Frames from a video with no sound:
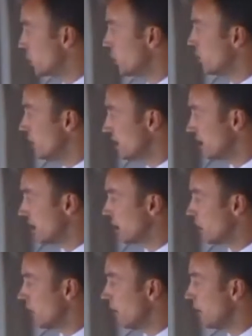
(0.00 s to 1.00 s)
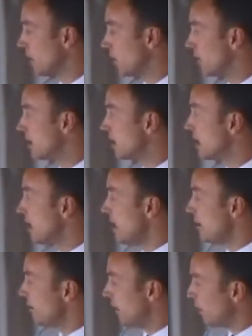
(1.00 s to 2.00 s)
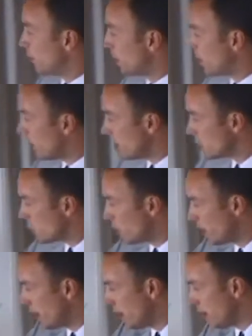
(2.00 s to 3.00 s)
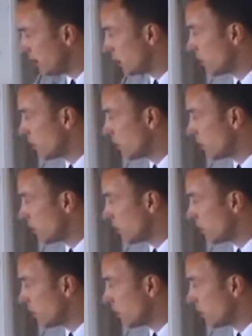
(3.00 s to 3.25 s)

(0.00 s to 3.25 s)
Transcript: true goods and economic goods, but because we